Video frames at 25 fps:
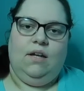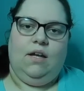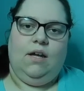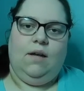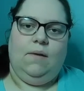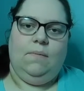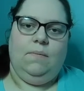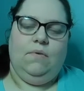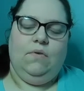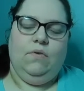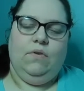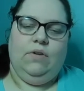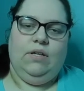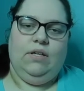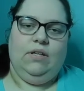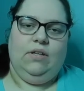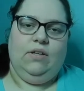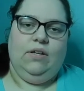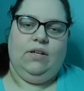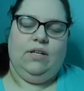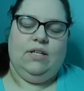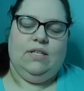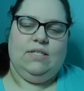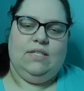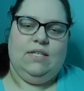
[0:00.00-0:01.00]
I'm going to
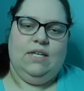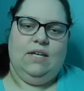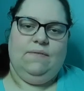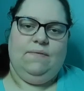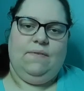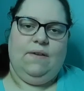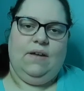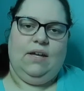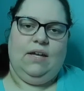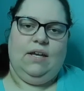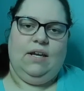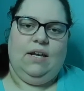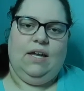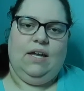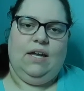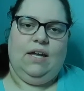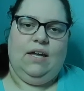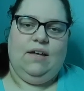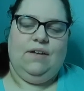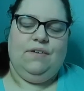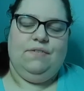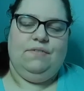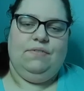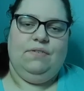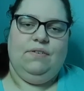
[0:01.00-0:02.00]
look and see if I can
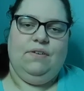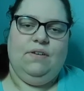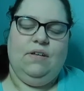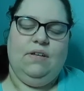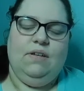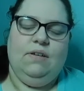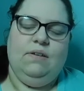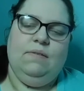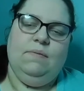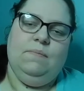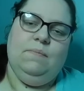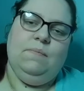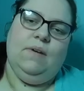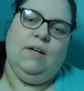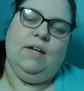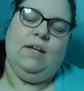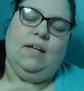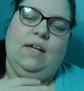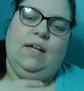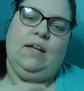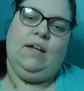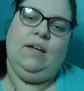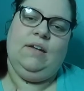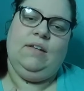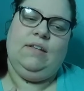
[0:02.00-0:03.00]
have
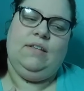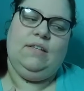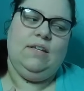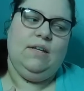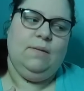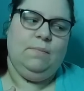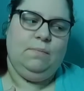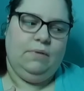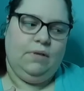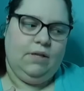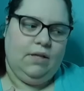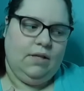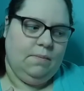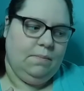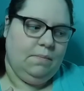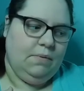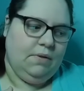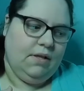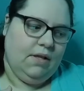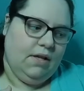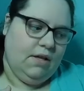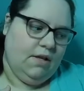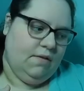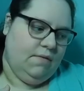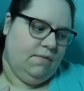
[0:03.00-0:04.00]
my deeply
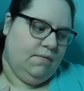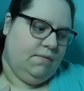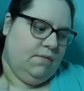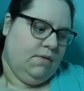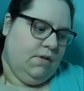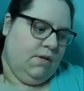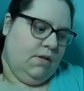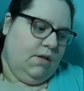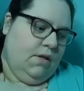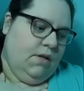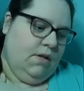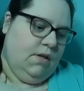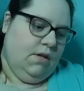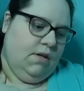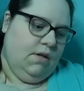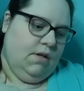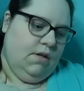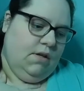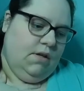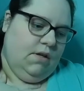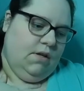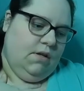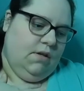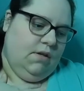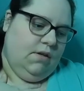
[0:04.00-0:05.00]
beloved
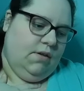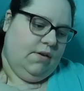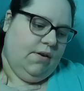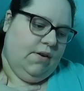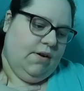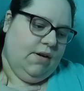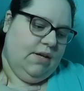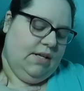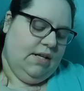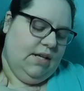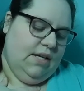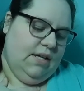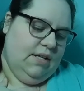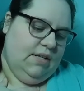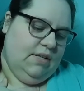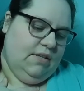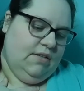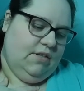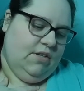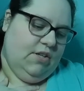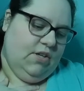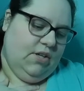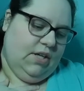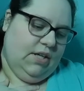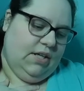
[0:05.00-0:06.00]
Gardein
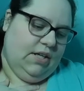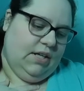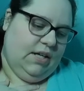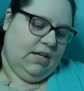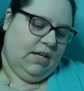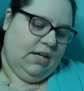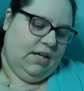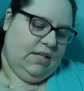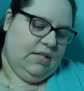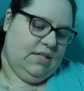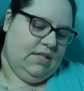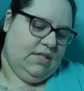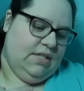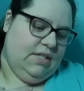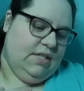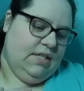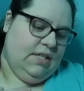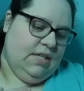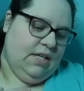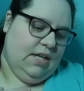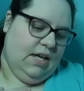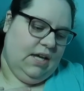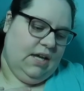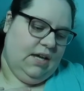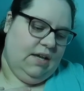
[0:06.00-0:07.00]
chicken
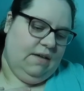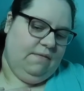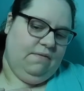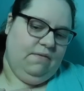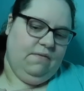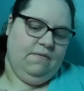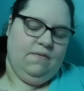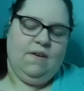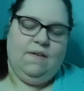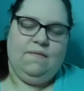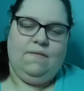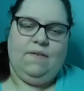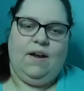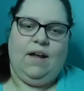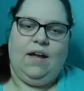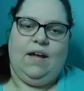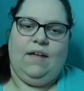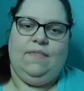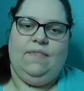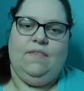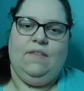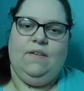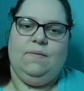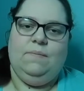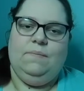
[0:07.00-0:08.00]
nuggets. Uh, if you've never
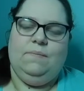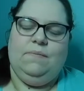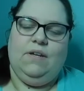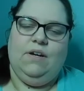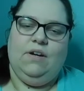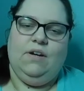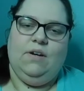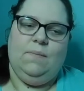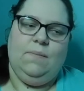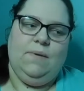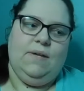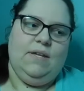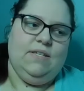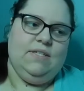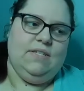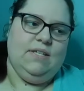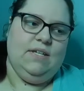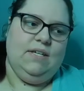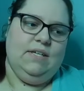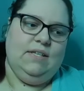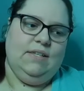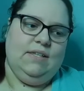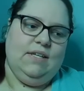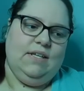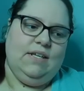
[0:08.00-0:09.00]
had them, they're
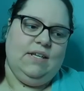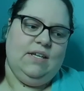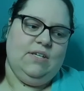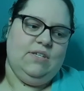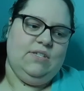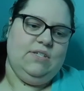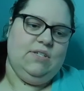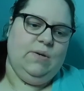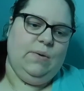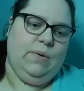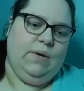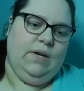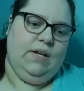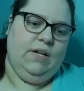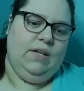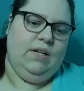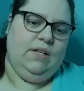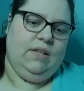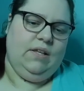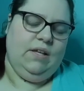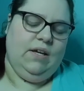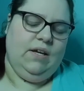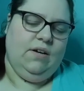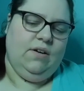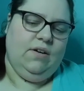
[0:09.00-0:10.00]
amazing. They taste so good.
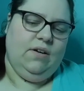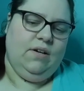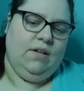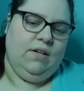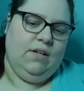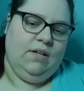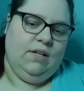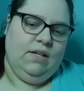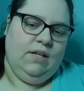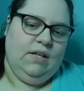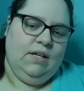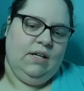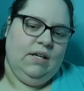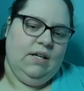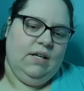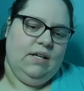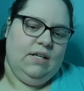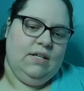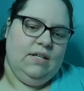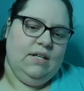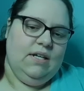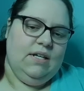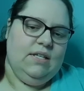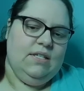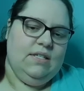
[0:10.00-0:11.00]
They are
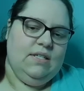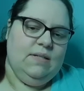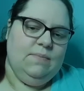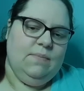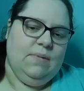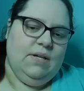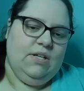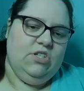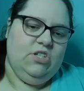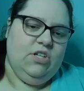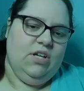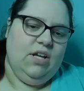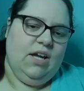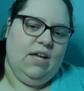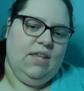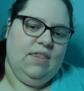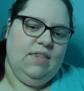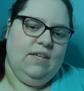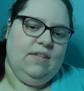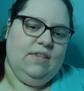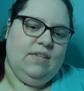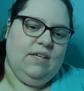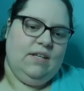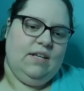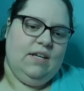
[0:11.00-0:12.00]
nice and mushy. I
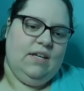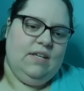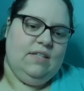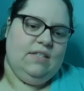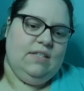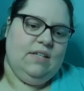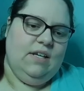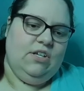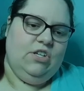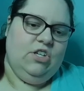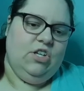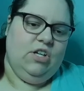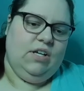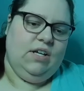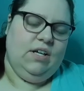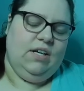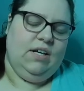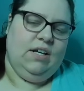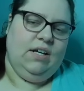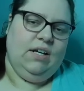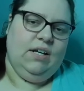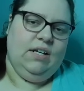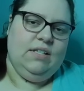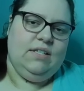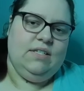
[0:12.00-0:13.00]
think they taste like chicken
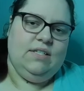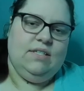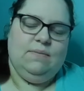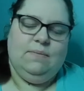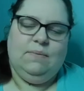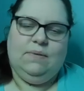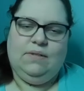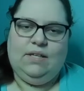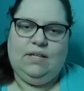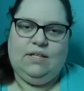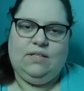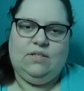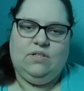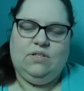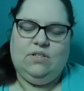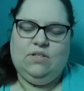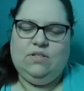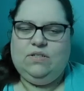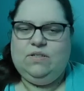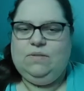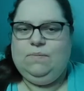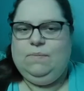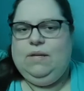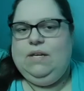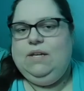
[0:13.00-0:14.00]
nuggets, but that's
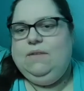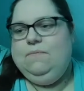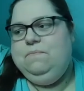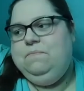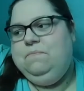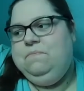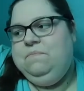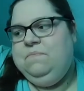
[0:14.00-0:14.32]
just me.